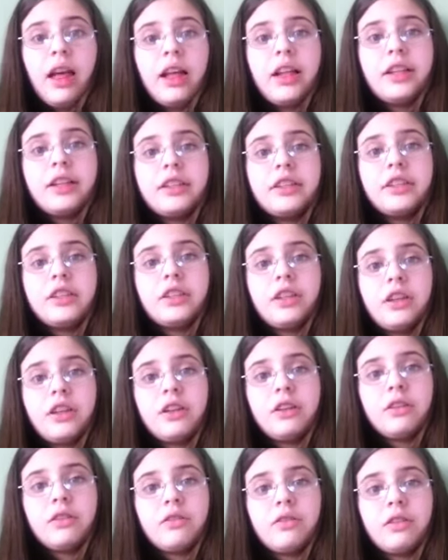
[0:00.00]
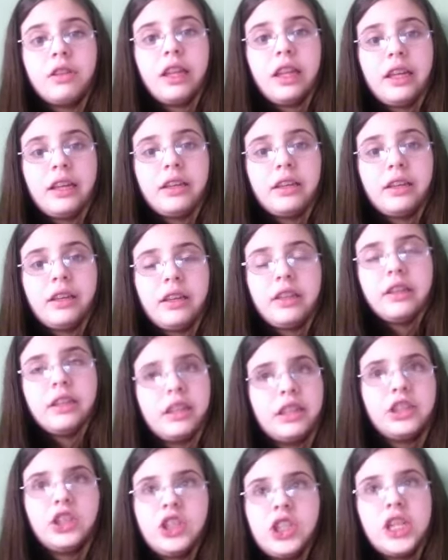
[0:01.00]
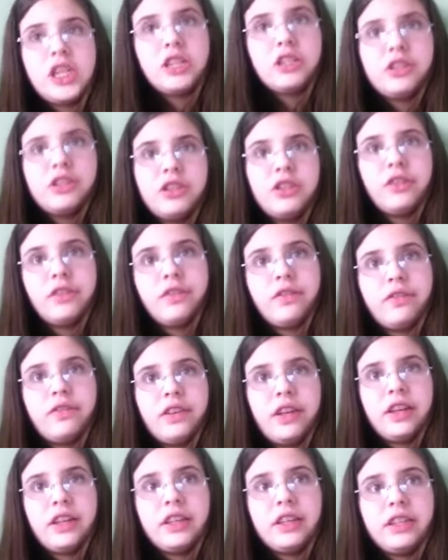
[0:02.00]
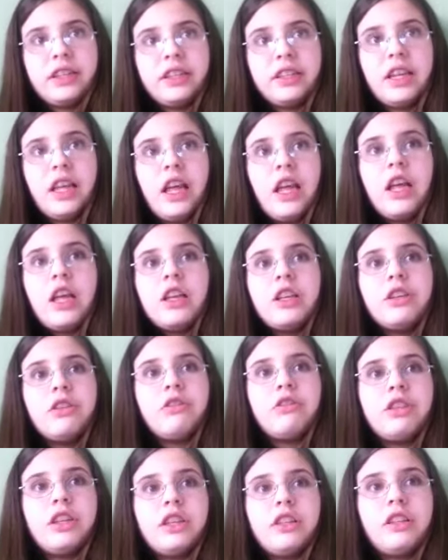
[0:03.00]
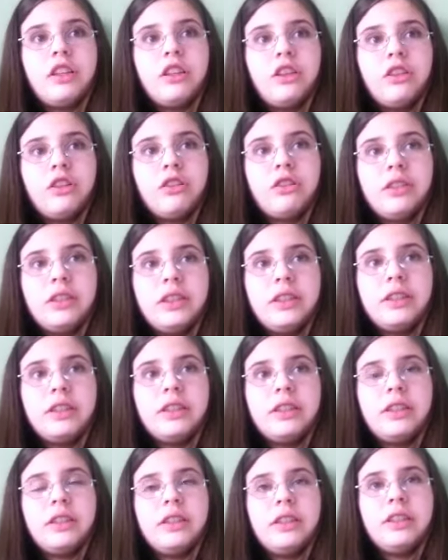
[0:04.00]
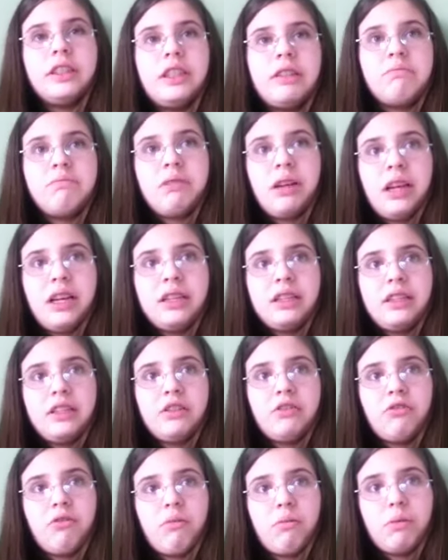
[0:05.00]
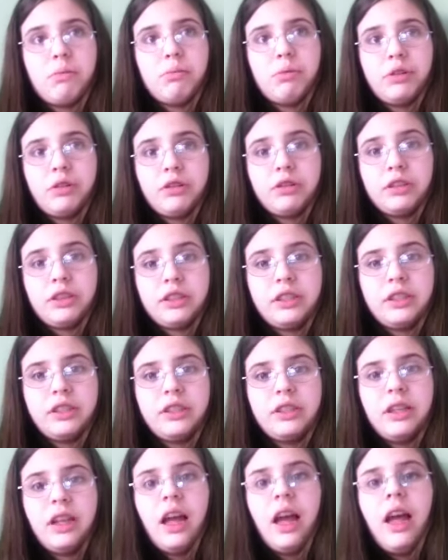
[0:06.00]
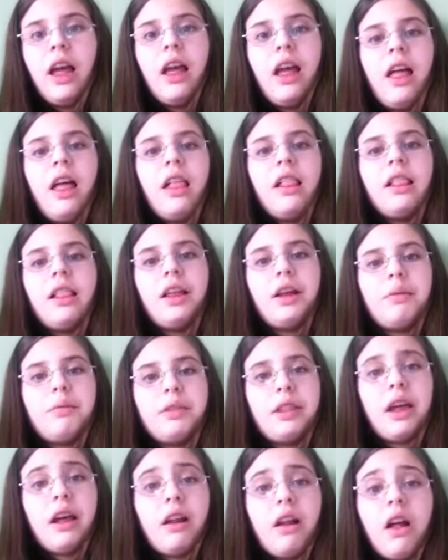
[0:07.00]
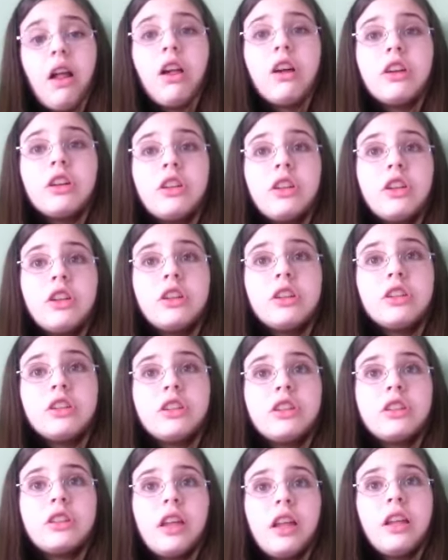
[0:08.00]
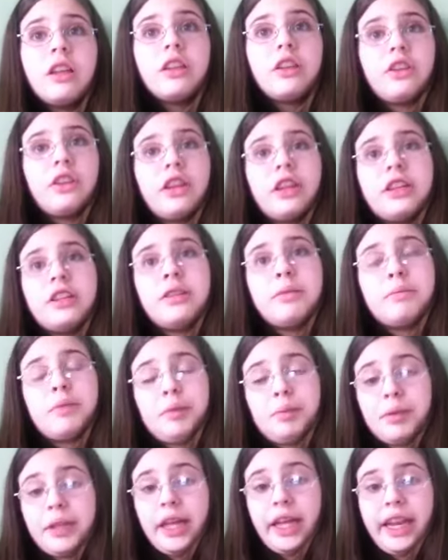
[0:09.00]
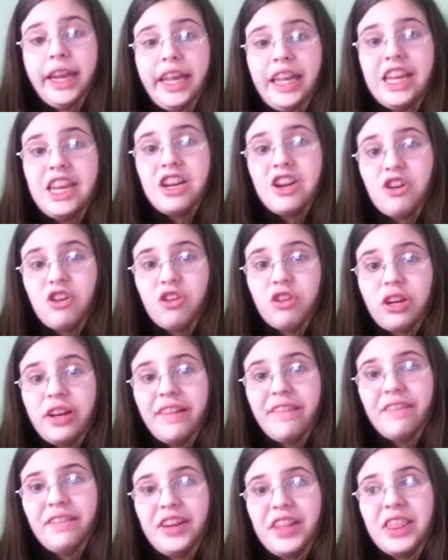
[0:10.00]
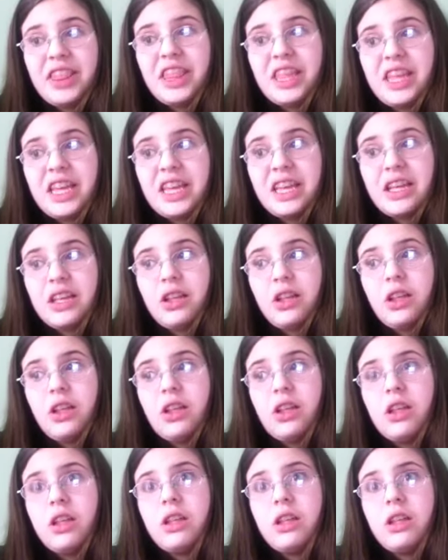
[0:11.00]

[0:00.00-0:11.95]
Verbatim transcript: and so like it like changes her face. So she has to learn how to get by as a normal person like without all her looks, and it's like some people kind of hate her and everything.